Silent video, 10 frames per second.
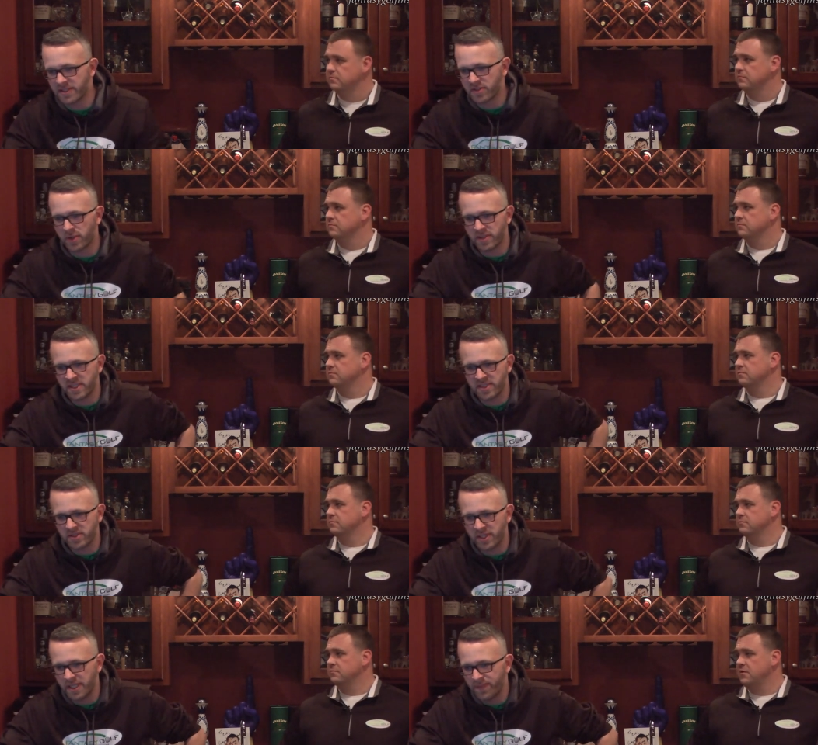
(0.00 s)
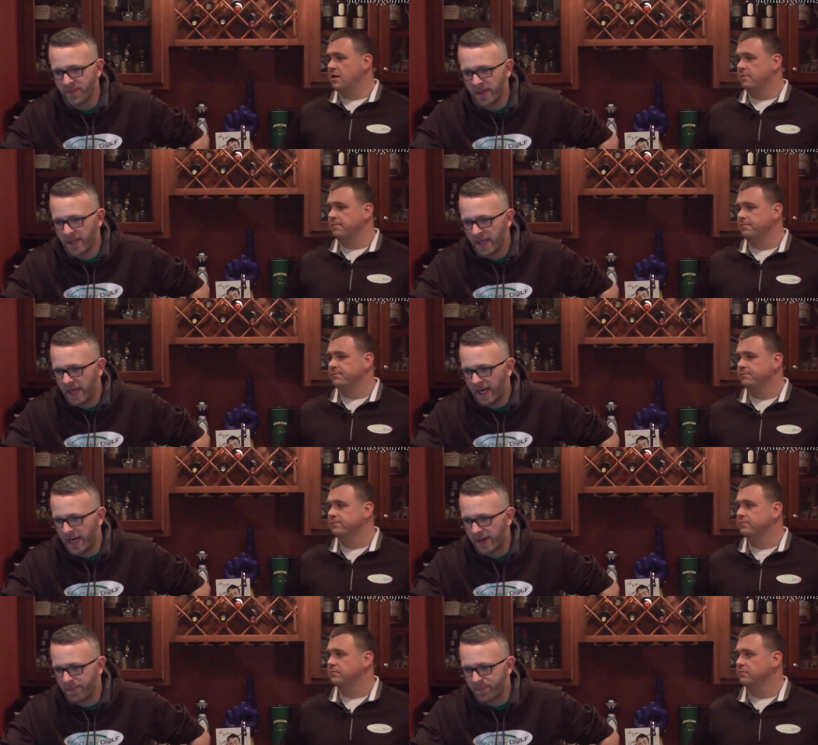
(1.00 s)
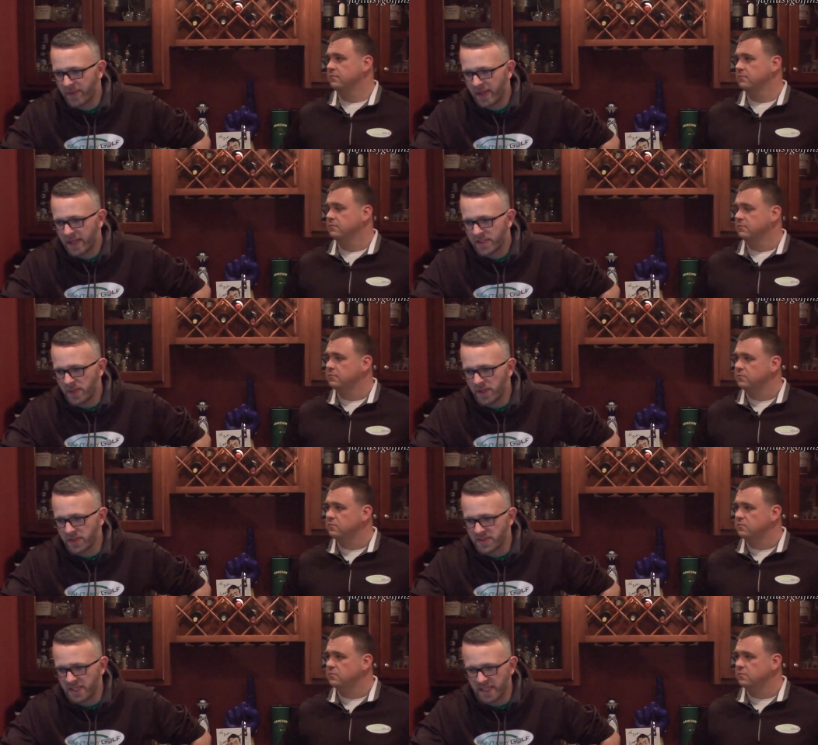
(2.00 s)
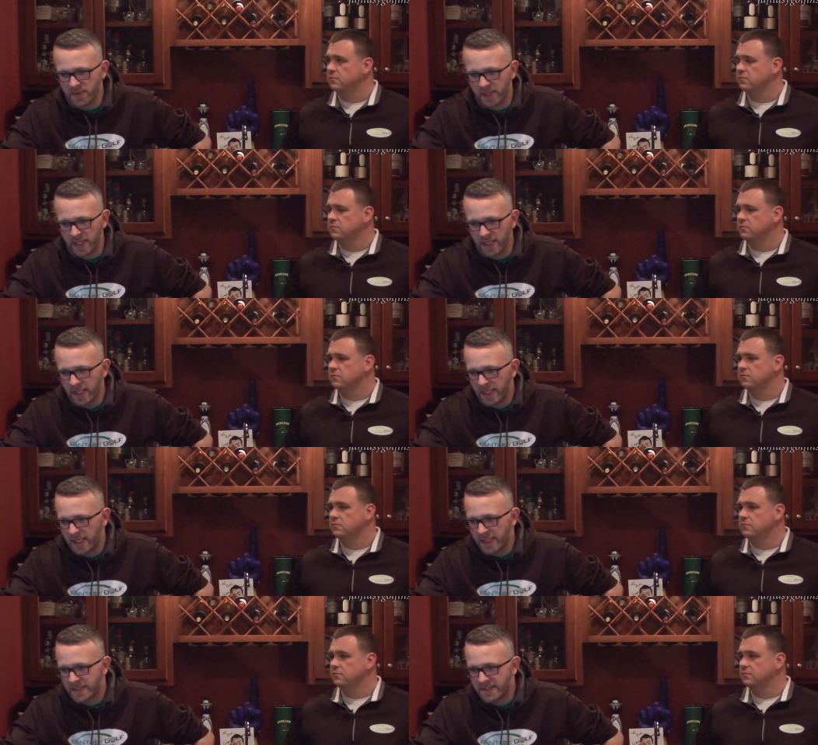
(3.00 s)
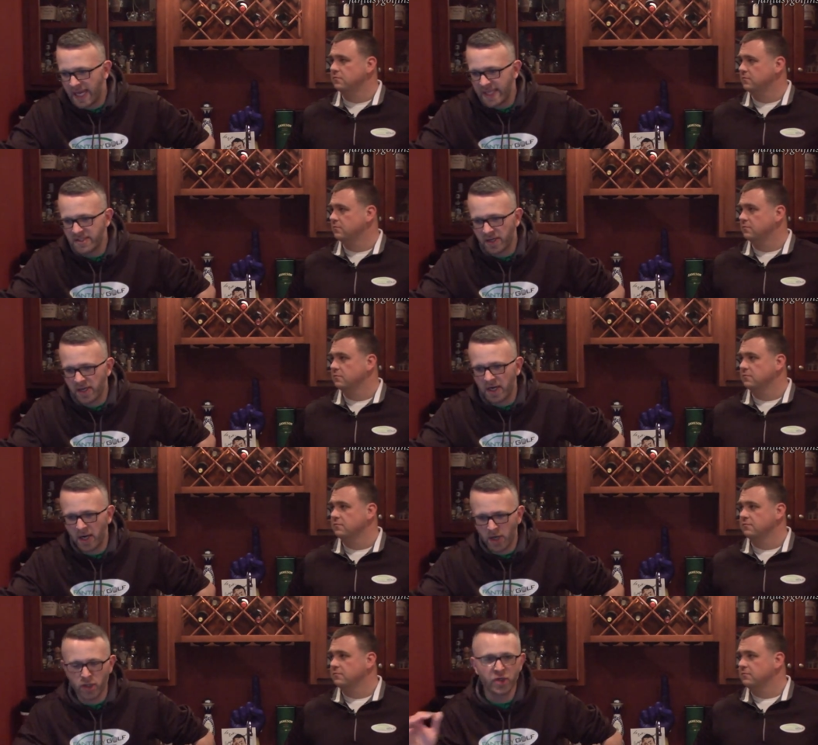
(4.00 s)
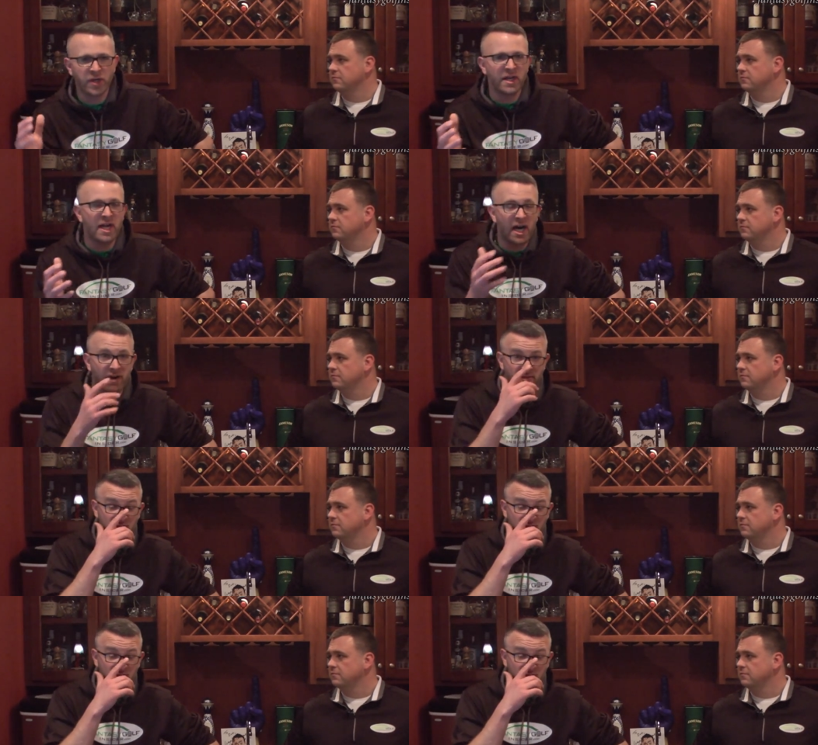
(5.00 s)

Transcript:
Speaker 1: on his course history. Yeah, um, it's one of those things where stats are, are good enough.